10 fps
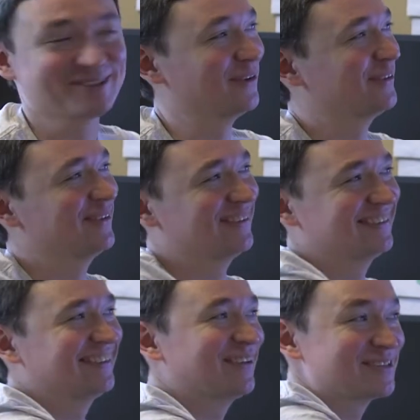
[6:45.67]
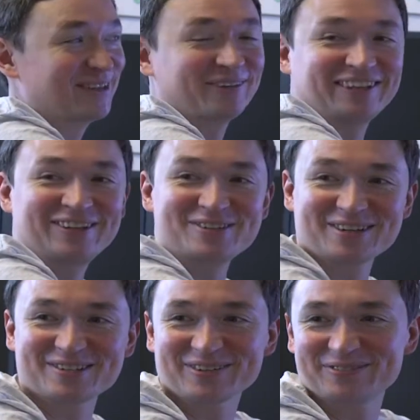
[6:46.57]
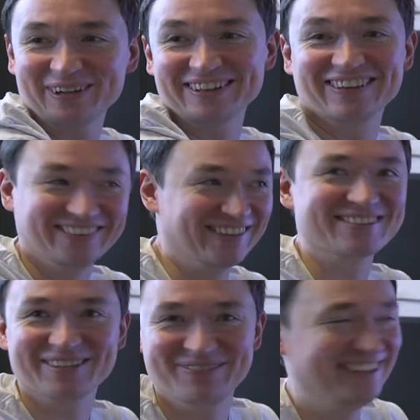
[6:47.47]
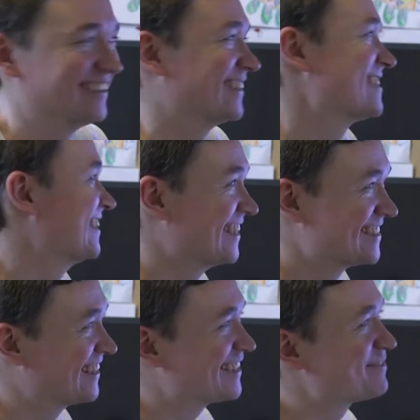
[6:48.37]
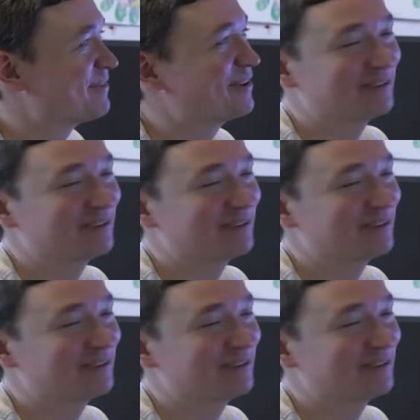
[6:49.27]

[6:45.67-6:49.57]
Those are not inches or feet. Those are meters. That's perfect.